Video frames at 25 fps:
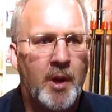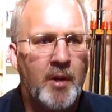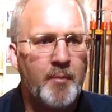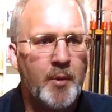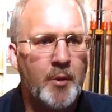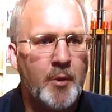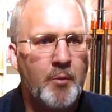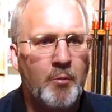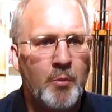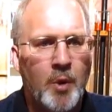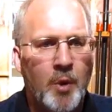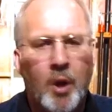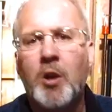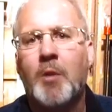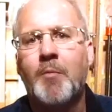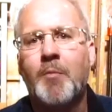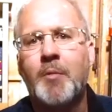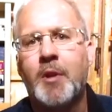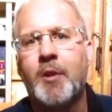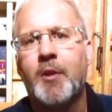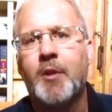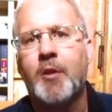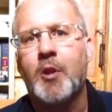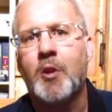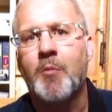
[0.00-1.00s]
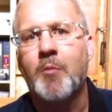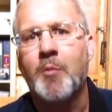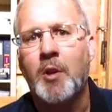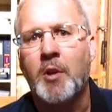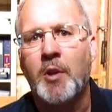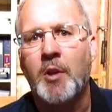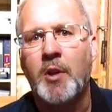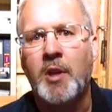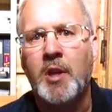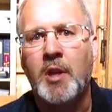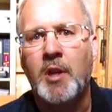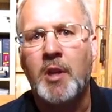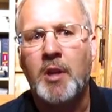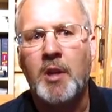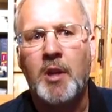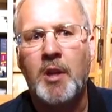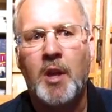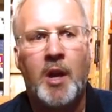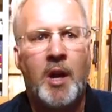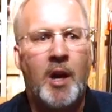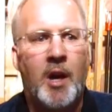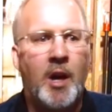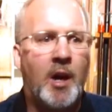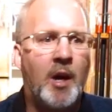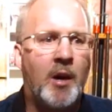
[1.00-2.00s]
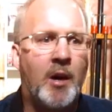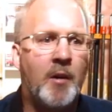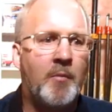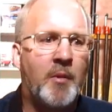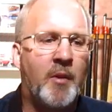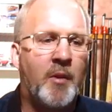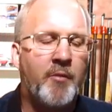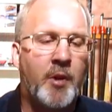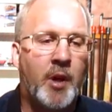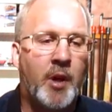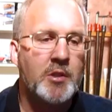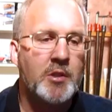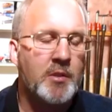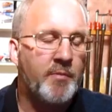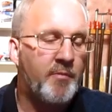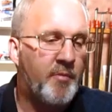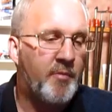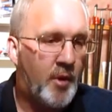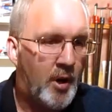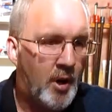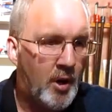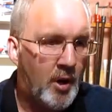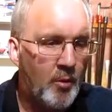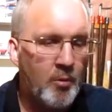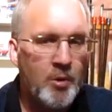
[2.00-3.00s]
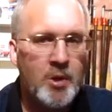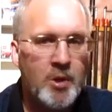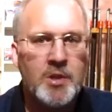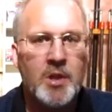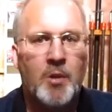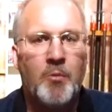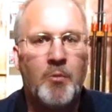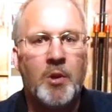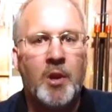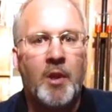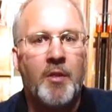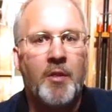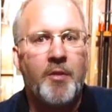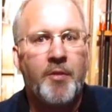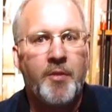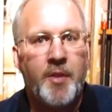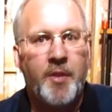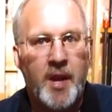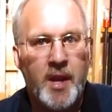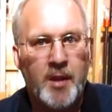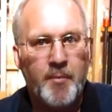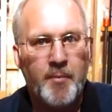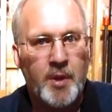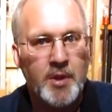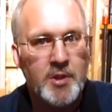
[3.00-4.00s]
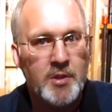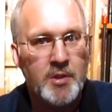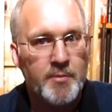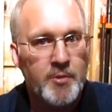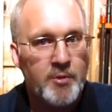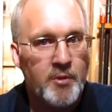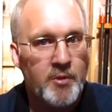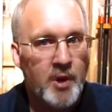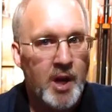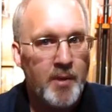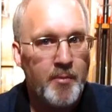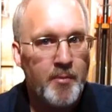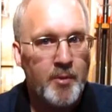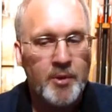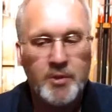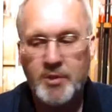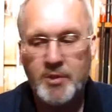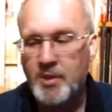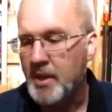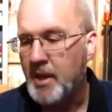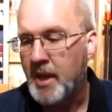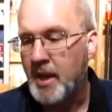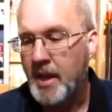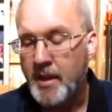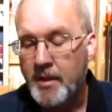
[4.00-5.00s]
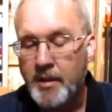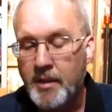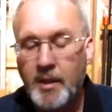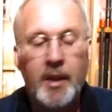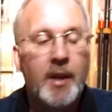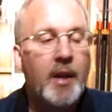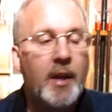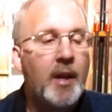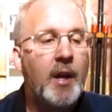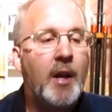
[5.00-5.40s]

been welcomed into the community. I've some followers. I want to thank my subscribers again.